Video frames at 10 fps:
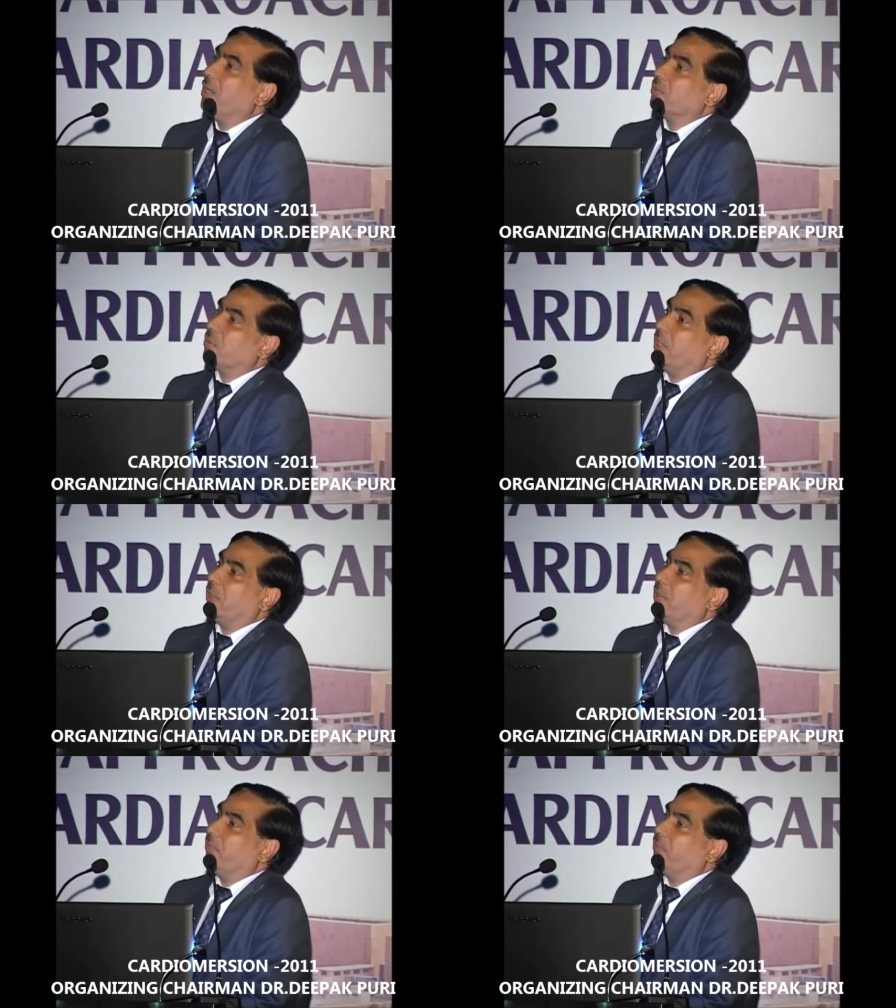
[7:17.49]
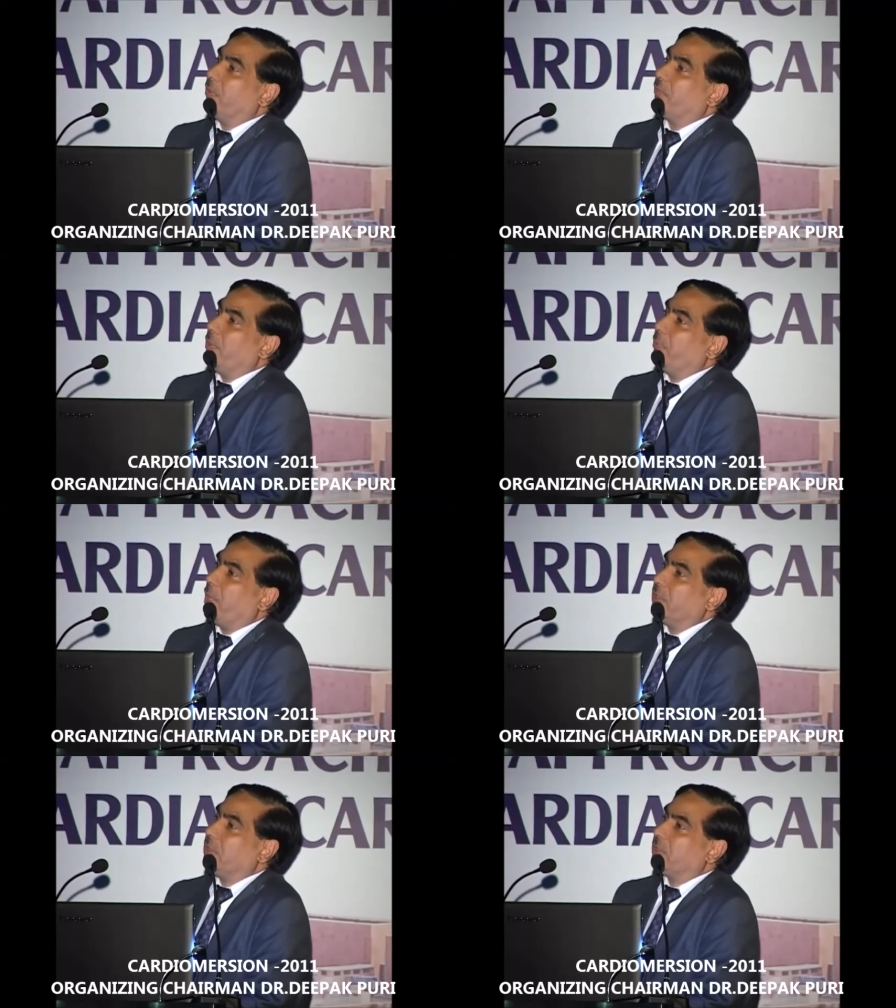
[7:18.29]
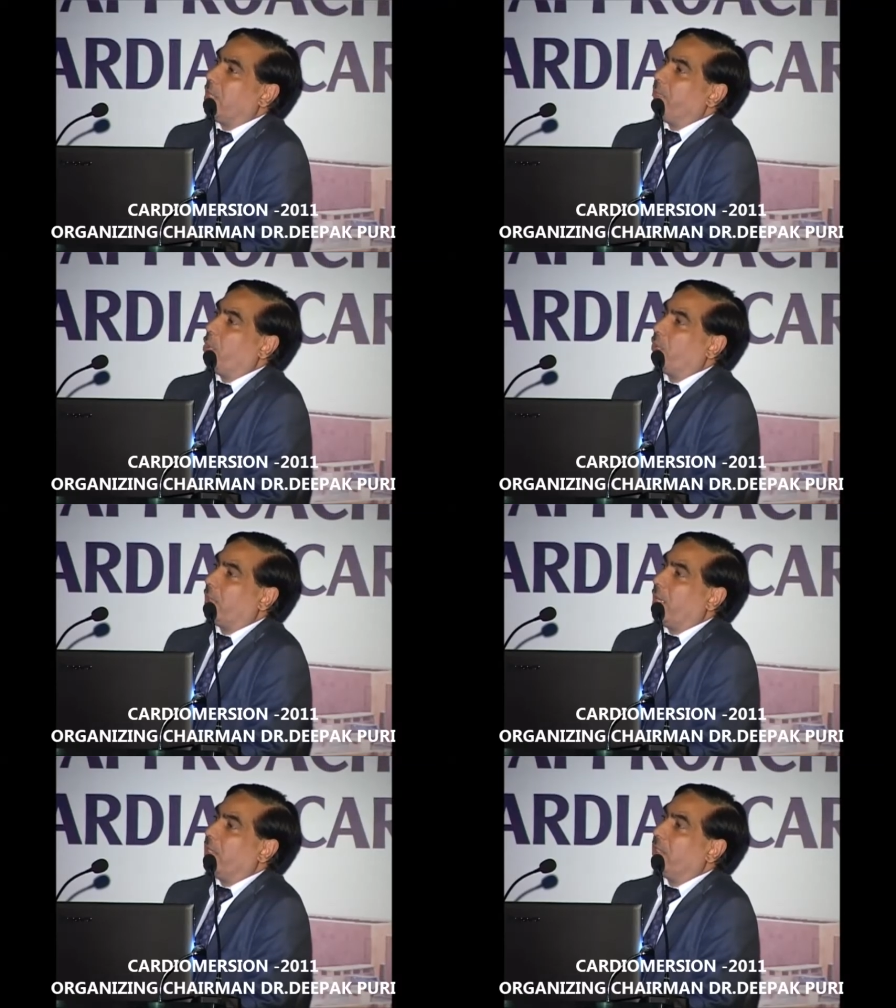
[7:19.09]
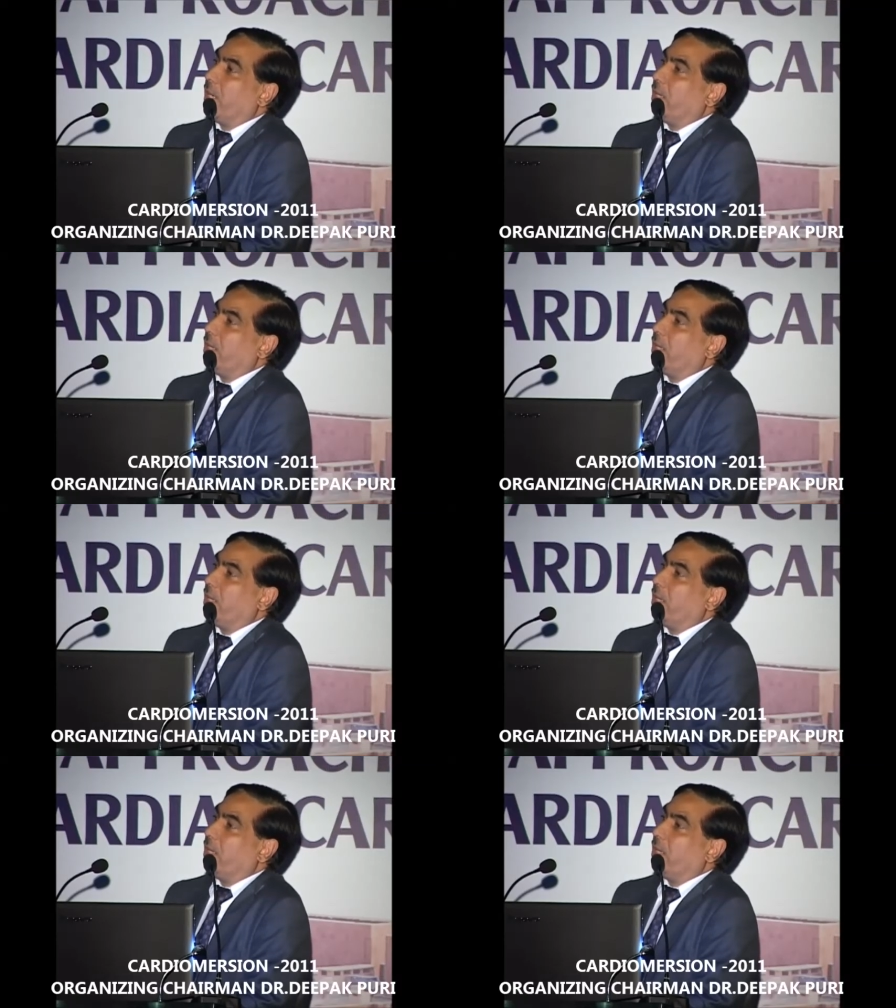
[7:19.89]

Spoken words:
so that the different branches can be outlined,